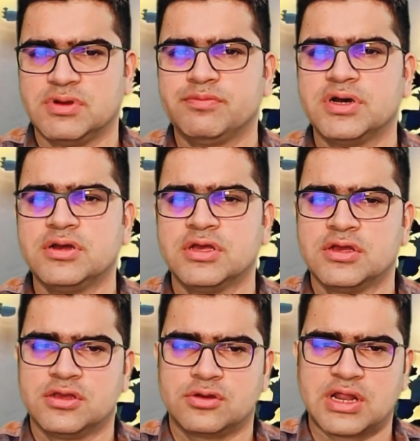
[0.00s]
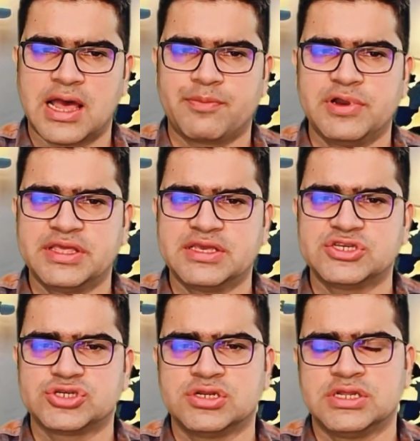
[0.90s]
Remember, your
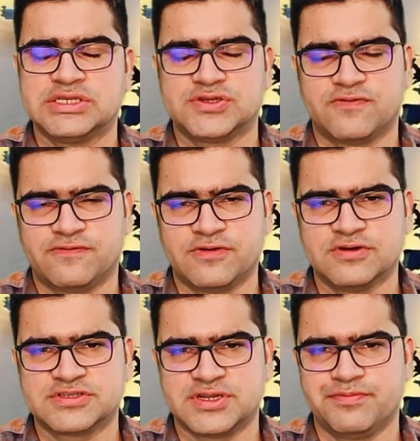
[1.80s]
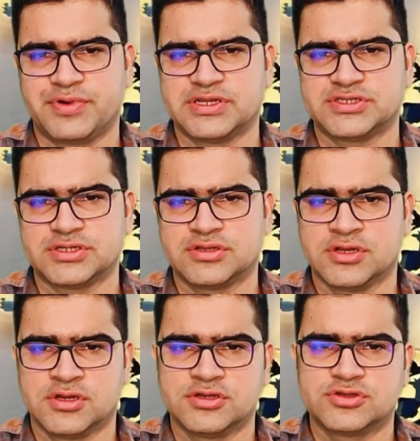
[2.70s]
application is your first impression.
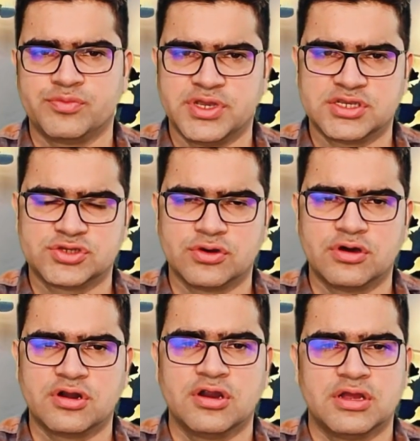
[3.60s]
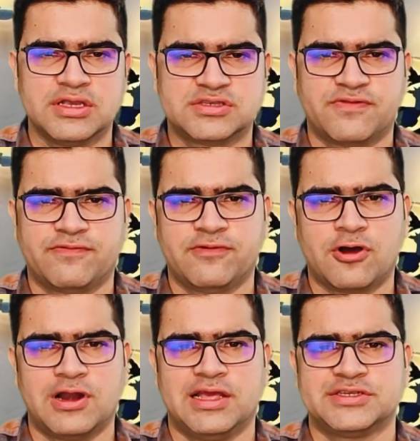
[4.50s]
So make sure it's
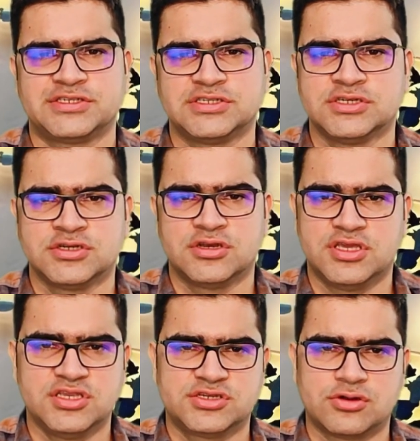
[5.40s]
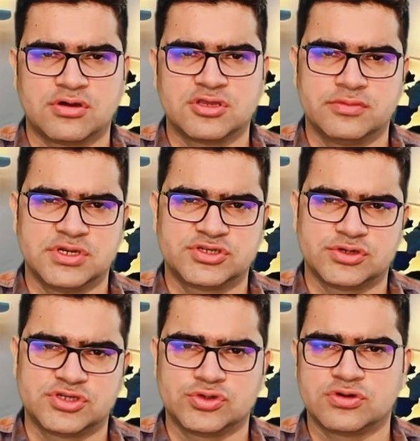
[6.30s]
flawless. Each document
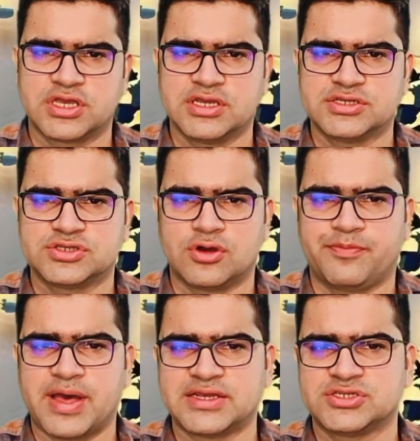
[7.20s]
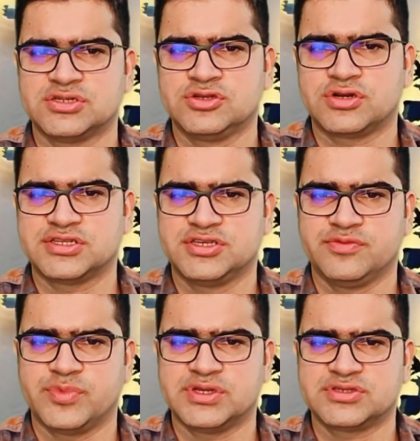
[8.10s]
should showcase your passion, your
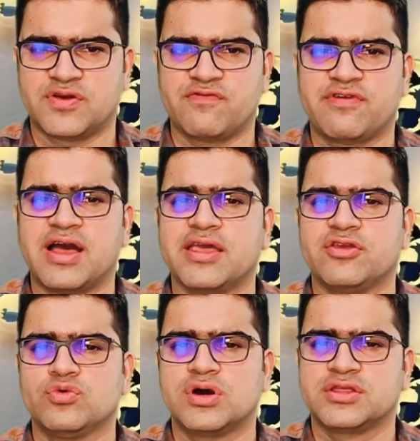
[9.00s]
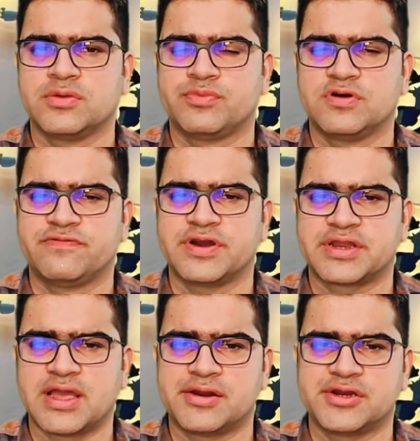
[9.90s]
achievements, and why you are the
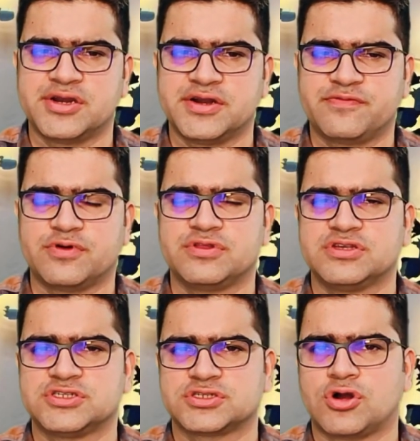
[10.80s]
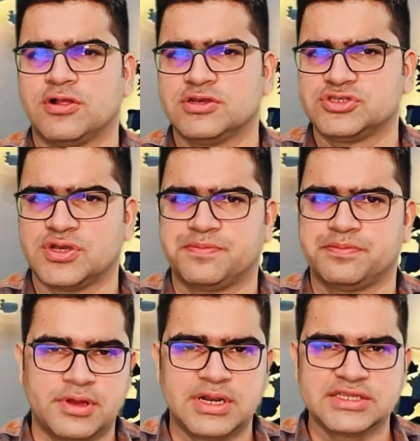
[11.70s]
perfect candidate for this scholarship.
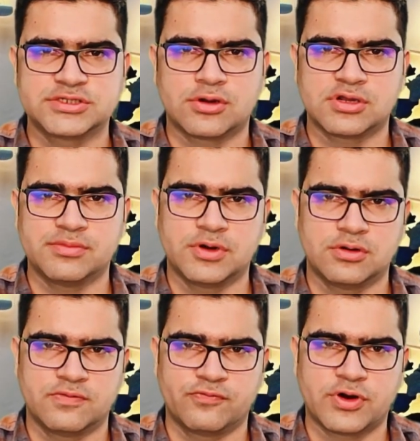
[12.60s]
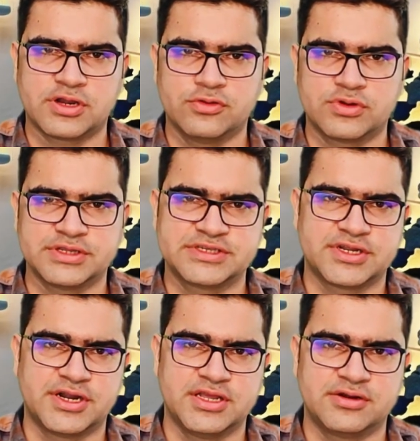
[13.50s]
Now, let's talk about what you can
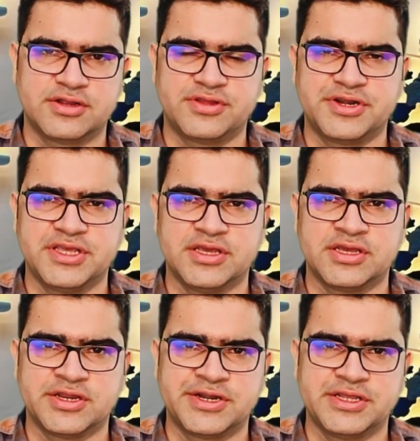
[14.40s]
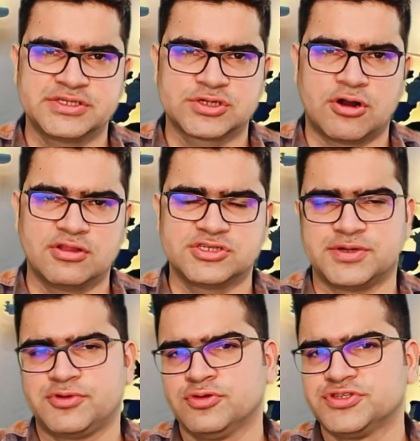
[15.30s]
study under the DAAD
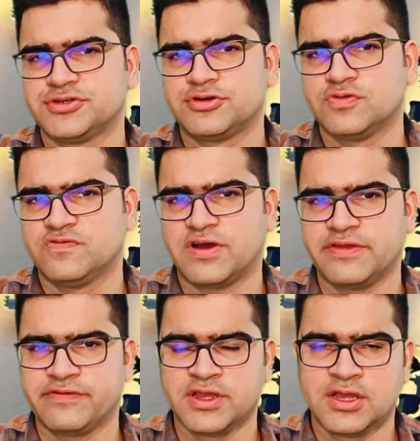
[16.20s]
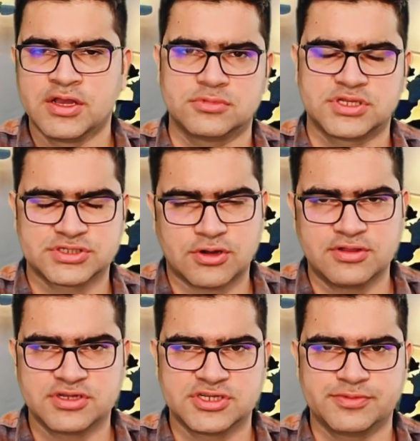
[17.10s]
Scholarship 2025. The
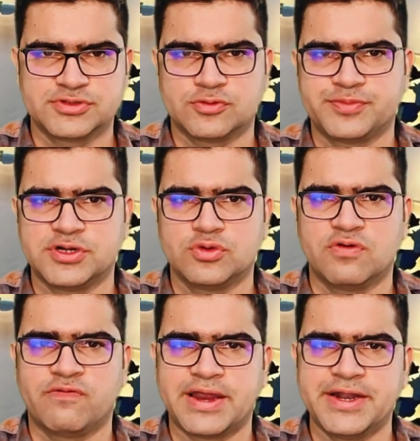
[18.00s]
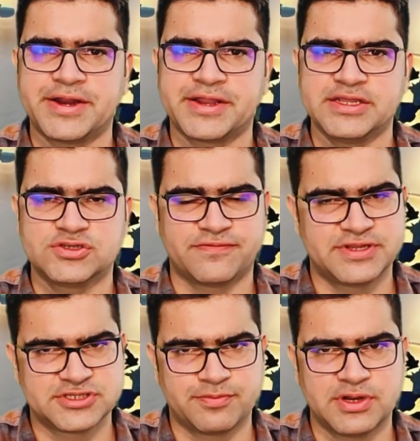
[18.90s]
scholarship is open to a wide range of
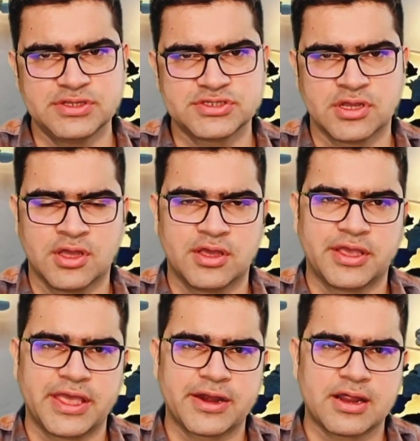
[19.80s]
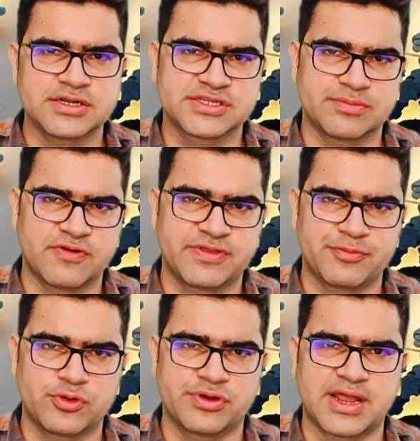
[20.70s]
disciplines. Here are some of the
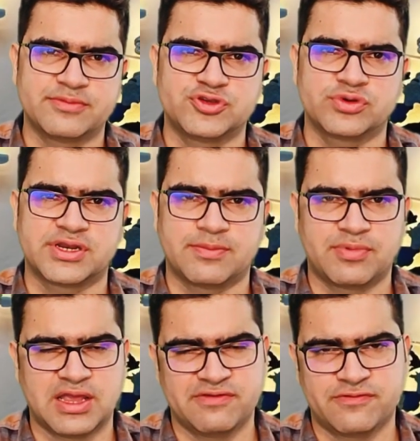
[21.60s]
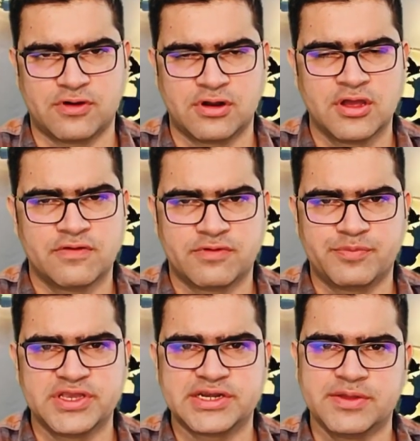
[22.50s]
programs you can apply for
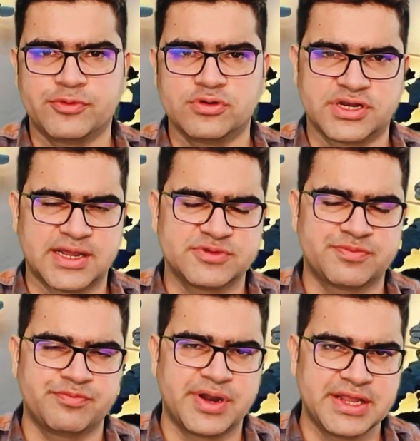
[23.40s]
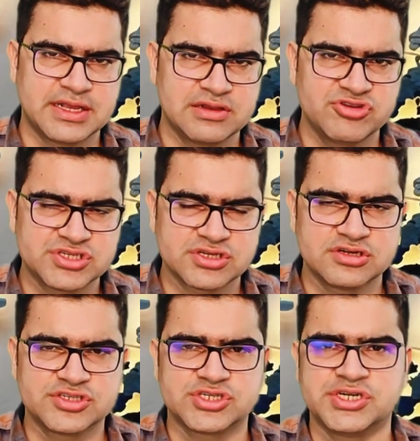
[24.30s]
for PhD programs, medical
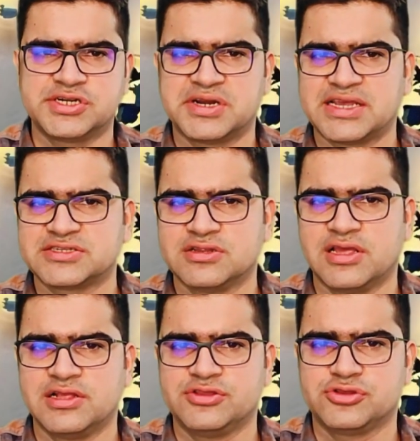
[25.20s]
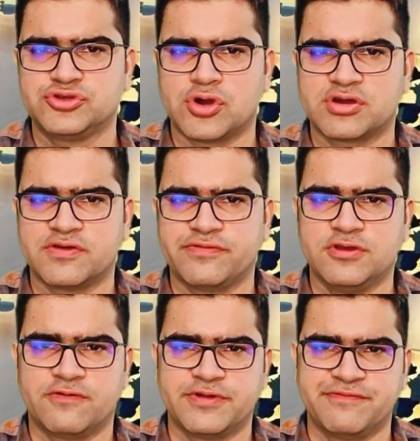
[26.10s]
research, international health,
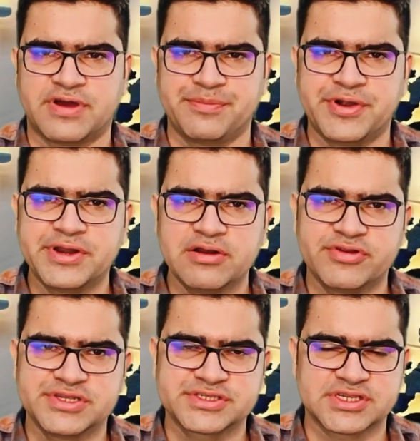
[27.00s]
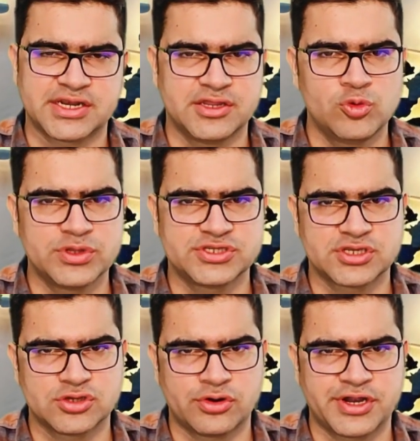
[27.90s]
geography of environmental risk and human
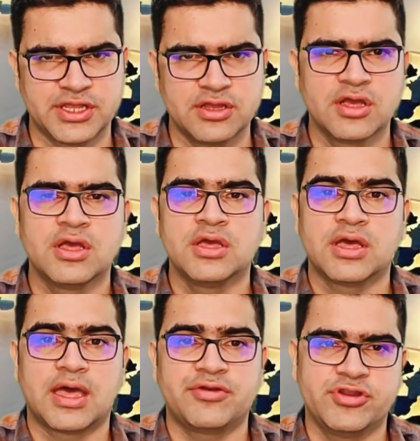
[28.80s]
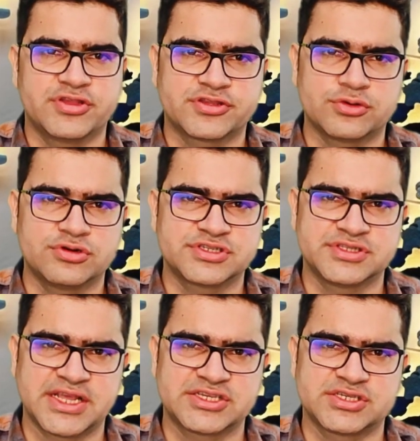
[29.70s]
security, and resource
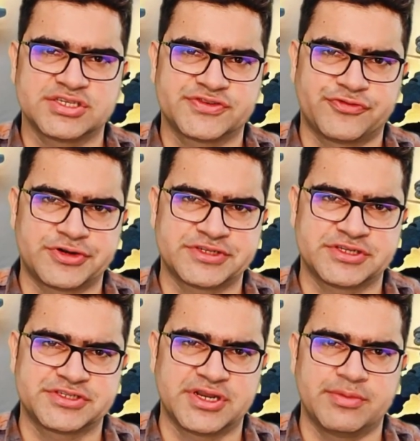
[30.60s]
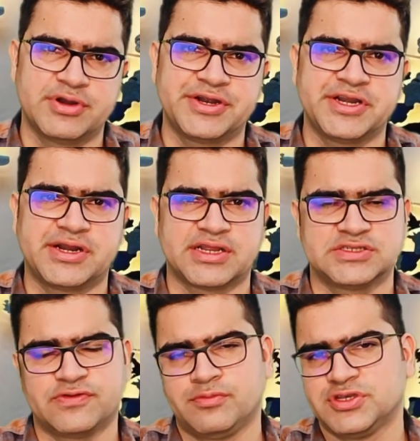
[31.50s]
nexus for sustainability
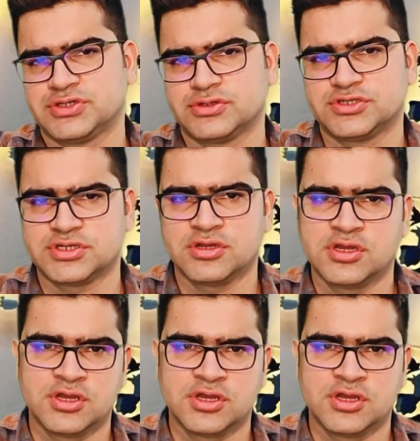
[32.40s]
transformations.